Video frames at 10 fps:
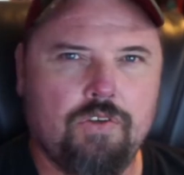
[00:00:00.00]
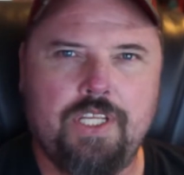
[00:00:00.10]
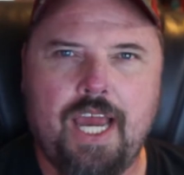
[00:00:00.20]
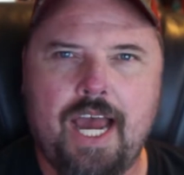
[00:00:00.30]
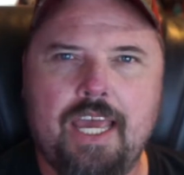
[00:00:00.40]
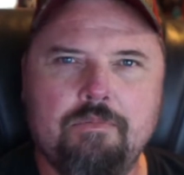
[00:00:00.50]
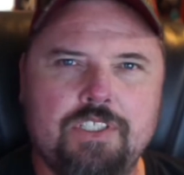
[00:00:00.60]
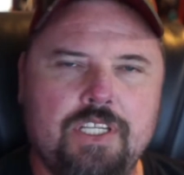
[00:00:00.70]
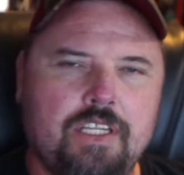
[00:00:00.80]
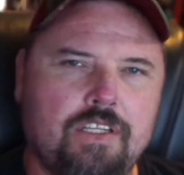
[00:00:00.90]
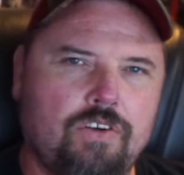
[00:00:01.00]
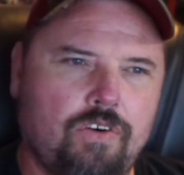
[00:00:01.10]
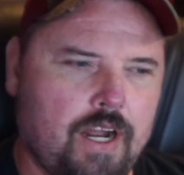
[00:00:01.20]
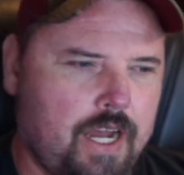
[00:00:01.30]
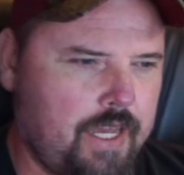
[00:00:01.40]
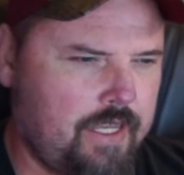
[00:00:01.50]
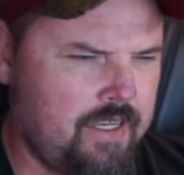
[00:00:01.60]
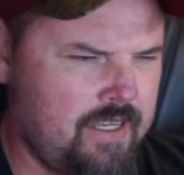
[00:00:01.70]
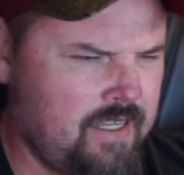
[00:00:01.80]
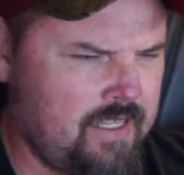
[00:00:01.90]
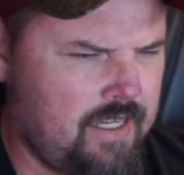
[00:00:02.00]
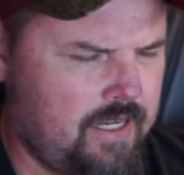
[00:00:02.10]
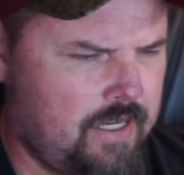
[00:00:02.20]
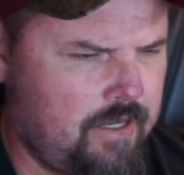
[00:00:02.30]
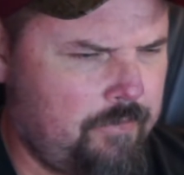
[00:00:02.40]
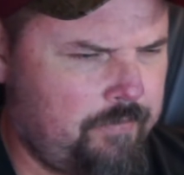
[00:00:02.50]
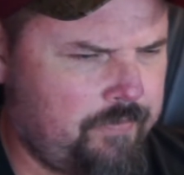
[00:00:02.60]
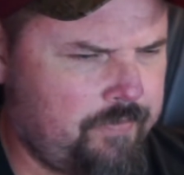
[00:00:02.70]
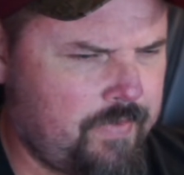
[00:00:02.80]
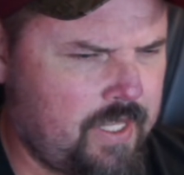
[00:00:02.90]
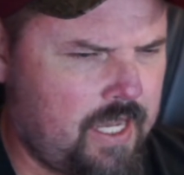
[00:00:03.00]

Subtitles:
yipe. She didn't cry. I